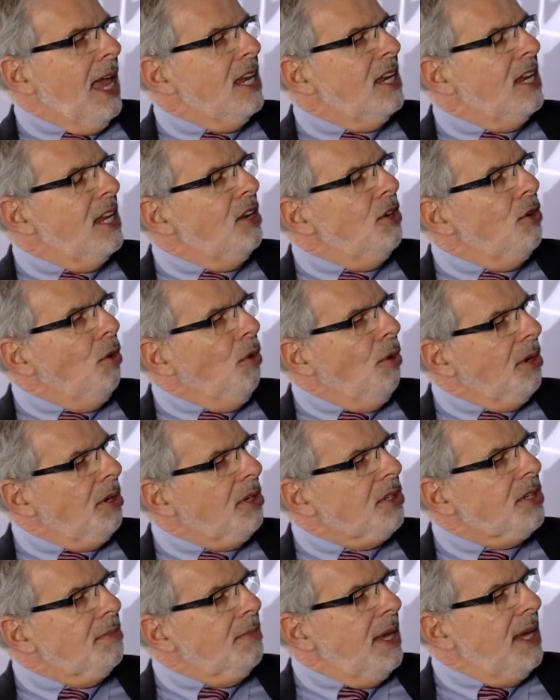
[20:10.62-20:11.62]
And in
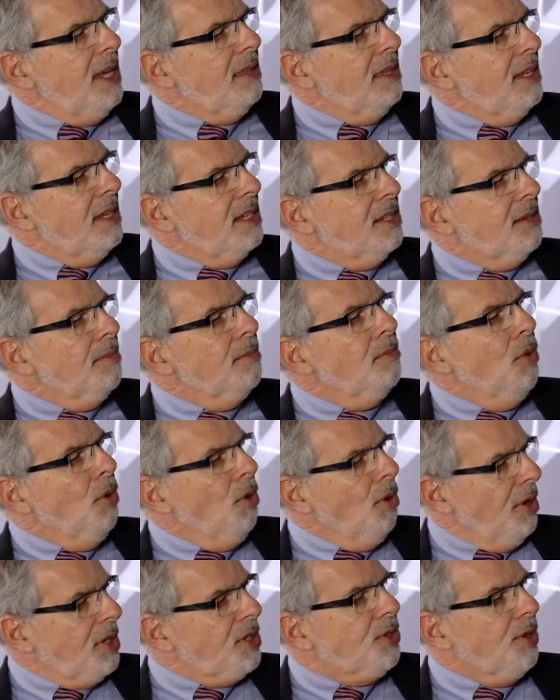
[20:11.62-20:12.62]
order to make this
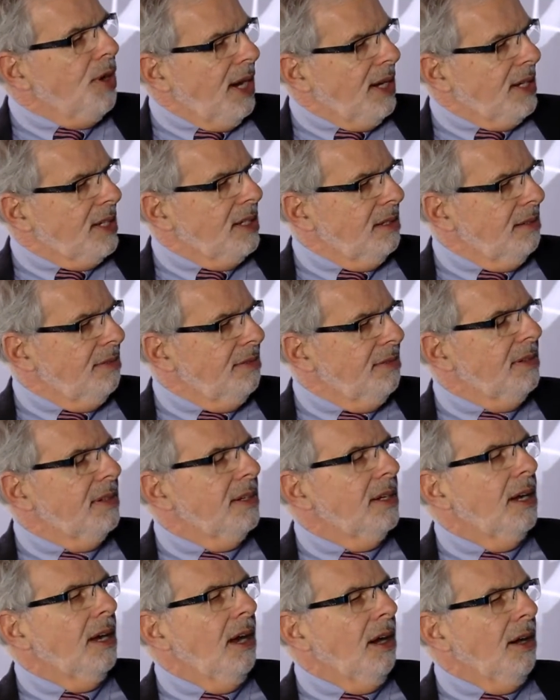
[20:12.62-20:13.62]
more attractive,
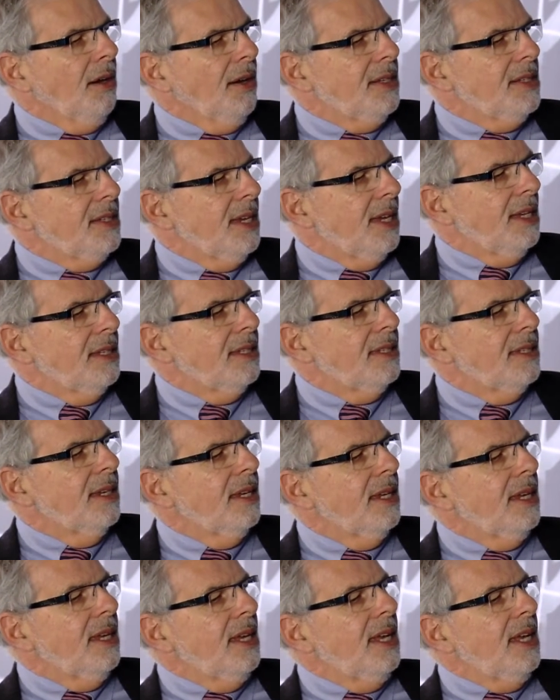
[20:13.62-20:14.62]
our intent
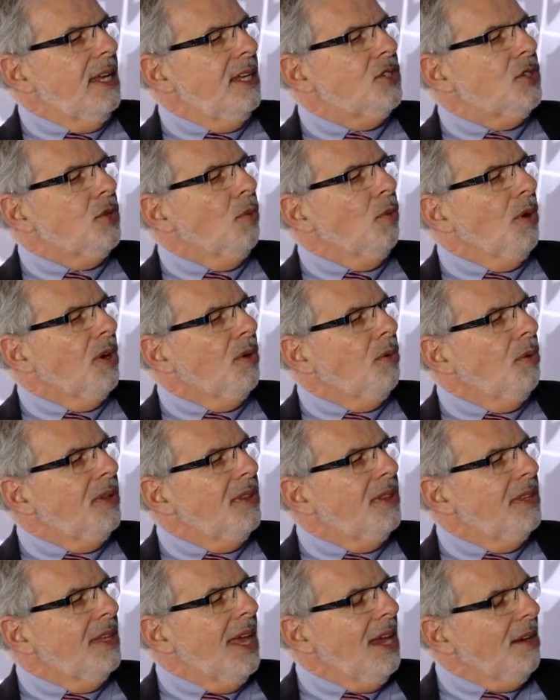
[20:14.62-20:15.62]
is to work
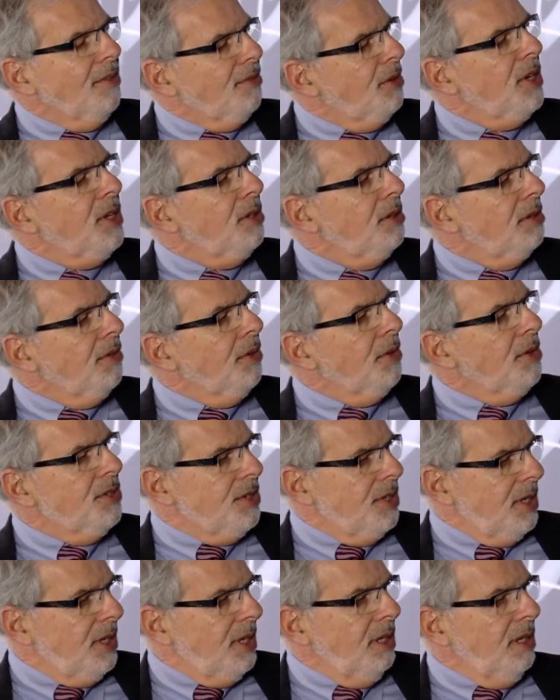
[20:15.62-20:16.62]
with every
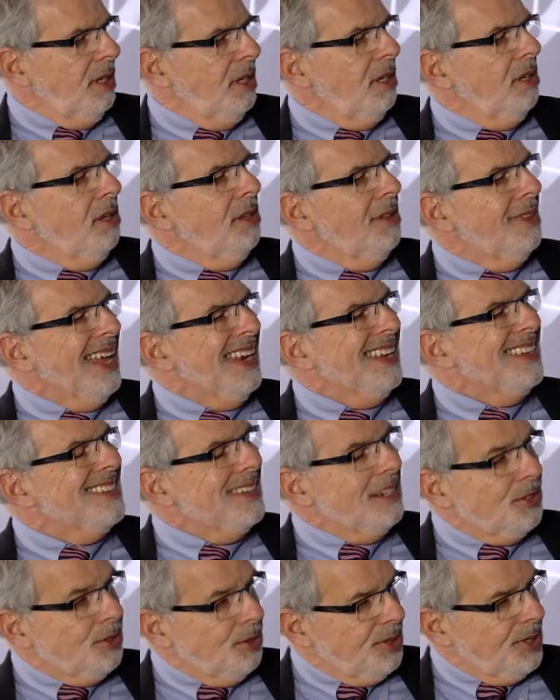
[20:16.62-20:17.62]
university that is
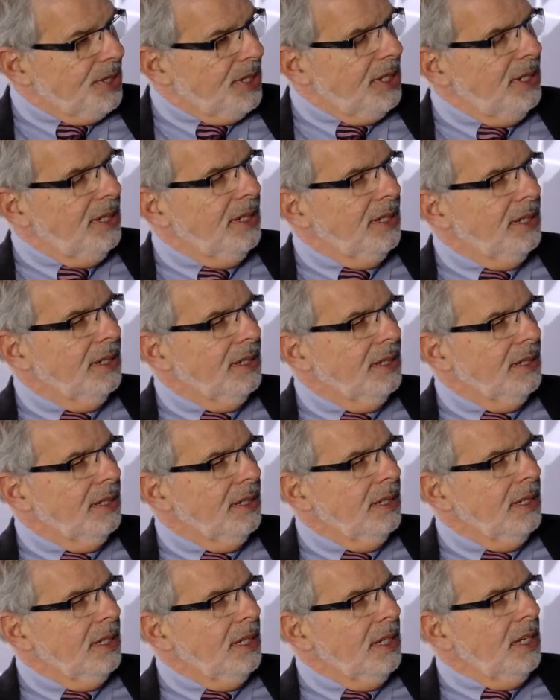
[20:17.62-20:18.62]
interested
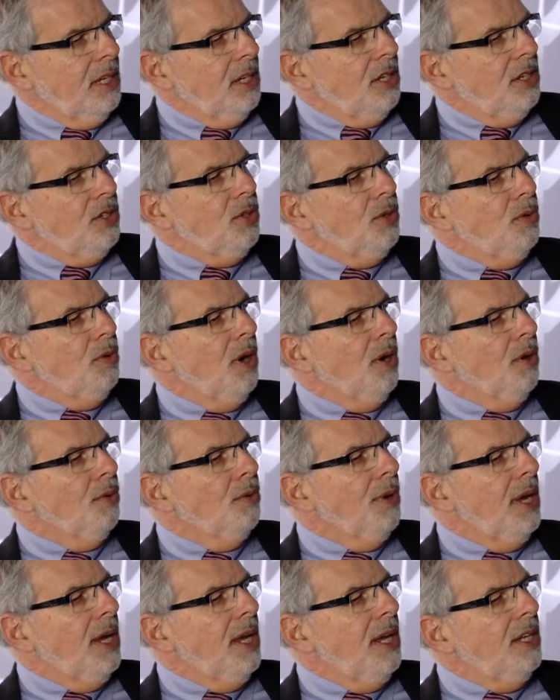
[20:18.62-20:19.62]
to
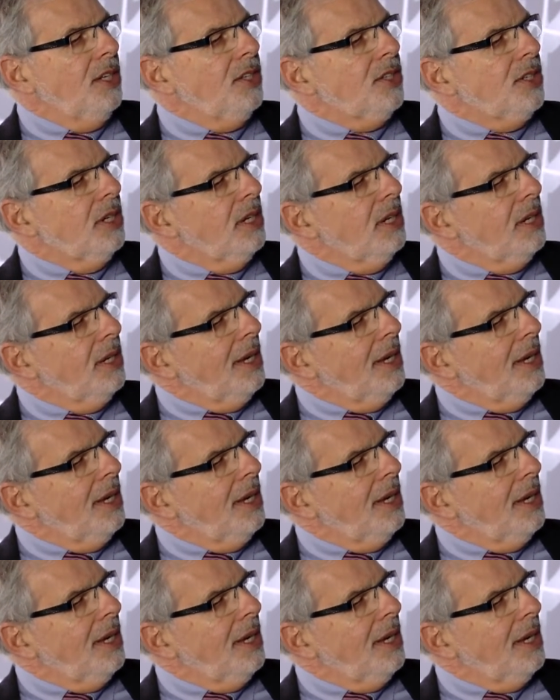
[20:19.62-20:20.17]
arrange